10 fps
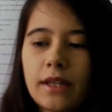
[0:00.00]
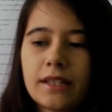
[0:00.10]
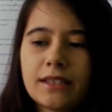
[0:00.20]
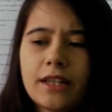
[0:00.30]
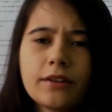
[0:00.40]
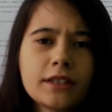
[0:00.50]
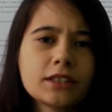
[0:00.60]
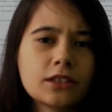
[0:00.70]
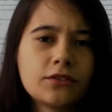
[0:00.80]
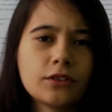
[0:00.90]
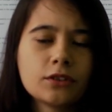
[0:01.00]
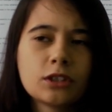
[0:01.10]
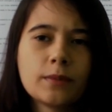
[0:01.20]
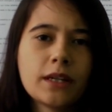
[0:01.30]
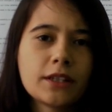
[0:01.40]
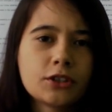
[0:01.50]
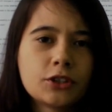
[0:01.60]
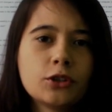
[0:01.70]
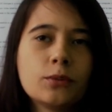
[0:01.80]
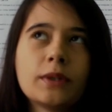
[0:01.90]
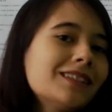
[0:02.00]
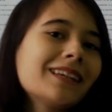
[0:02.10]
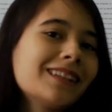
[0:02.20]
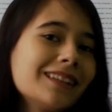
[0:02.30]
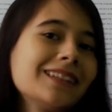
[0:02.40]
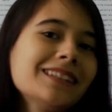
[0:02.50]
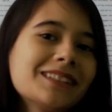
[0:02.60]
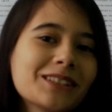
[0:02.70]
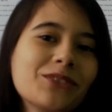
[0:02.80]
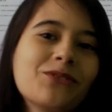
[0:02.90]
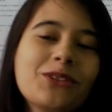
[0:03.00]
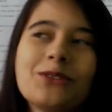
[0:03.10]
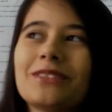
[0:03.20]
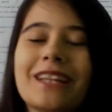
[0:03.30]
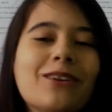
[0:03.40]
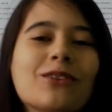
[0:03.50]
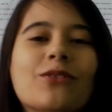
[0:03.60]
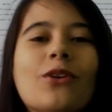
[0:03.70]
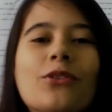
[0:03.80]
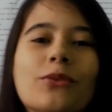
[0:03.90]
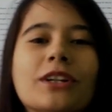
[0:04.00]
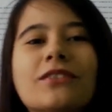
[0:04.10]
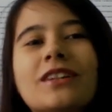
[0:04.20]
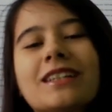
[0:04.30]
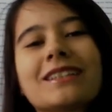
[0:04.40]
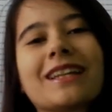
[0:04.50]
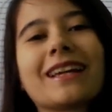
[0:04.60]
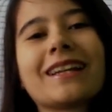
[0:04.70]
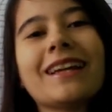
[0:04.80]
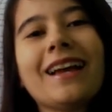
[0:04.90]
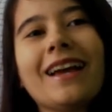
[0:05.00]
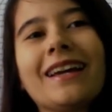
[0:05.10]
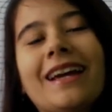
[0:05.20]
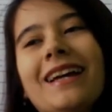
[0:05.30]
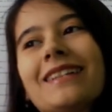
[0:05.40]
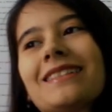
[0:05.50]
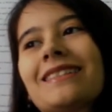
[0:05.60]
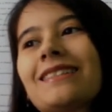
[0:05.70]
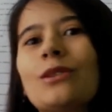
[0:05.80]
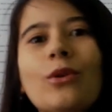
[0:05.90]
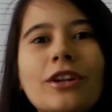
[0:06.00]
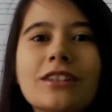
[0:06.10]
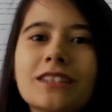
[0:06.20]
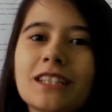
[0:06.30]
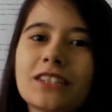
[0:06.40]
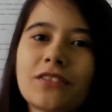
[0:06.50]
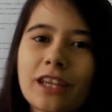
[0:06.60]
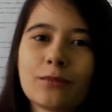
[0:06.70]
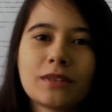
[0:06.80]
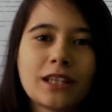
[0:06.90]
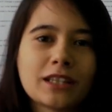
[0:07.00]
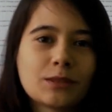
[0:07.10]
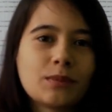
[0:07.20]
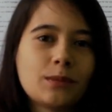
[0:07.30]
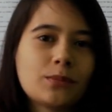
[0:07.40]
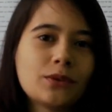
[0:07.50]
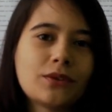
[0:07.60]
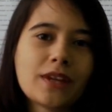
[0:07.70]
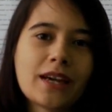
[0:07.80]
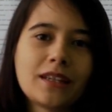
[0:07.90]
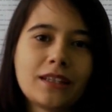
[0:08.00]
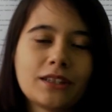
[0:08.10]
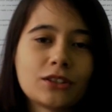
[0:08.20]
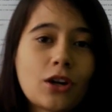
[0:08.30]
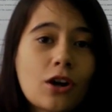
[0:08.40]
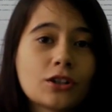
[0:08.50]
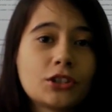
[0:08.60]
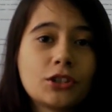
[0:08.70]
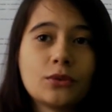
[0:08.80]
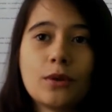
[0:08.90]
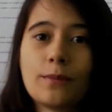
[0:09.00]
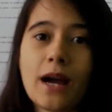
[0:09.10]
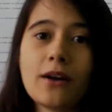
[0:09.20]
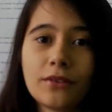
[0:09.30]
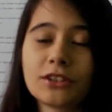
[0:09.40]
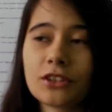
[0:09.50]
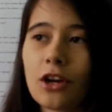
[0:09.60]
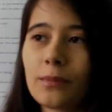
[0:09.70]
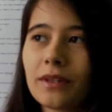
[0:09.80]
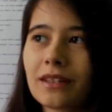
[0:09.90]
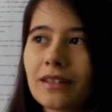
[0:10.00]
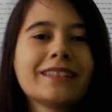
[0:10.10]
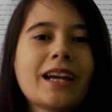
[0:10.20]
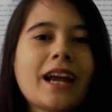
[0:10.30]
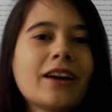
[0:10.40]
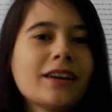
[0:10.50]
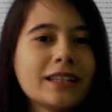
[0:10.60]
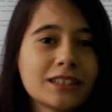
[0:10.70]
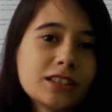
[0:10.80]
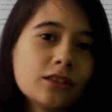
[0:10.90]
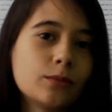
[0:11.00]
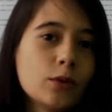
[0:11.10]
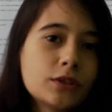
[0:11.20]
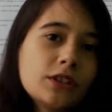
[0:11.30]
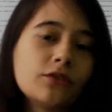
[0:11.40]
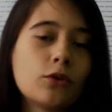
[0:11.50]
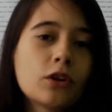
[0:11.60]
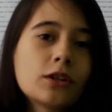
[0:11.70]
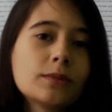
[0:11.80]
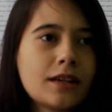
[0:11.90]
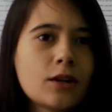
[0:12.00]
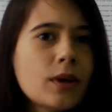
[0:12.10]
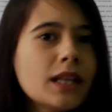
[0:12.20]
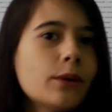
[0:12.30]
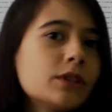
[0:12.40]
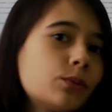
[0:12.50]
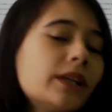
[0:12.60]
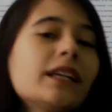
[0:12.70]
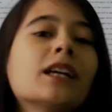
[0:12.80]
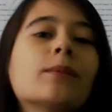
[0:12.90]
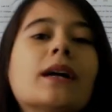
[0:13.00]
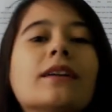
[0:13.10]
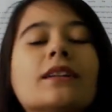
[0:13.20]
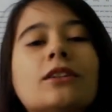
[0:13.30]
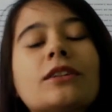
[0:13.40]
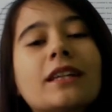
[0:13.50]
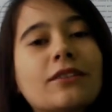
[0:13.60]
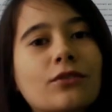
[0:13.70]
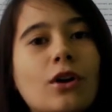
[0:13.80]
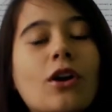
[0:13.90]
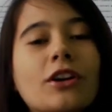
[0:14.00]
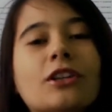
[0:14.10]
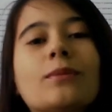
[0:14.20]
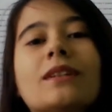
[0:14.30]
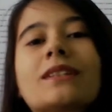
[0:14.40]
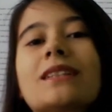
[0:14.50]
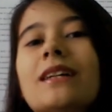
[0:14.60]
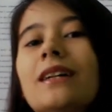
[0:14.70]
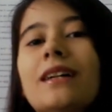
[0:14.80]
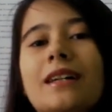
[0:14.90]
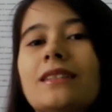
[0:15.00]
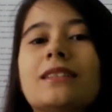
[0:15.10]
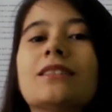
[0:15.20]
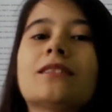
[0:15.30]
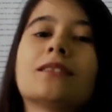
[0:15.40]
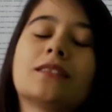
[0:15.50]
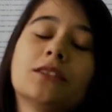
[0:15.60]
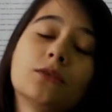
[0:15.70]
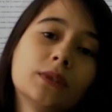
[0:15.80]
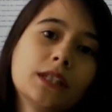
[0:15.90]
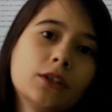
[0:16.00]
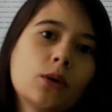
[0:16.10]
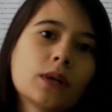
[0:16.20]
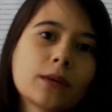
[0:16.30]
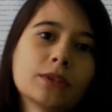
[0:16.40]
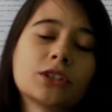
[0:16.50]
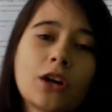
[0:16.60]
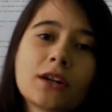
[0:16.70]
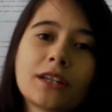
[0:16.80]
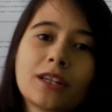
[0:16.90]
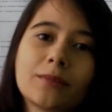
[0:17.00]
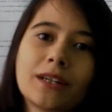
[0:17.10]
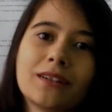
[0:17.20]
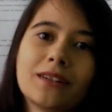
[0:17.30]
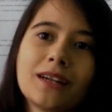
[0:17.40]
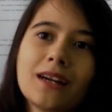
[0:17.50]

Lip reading: And Aaron is confused about it too, but like the least confused out of all three of us. And he has lawyers in his family as people that he can talk to about this topic. Aaron is the most informed. And while I was reading about it, looking for arguments, I still didn't really know what I was talking about.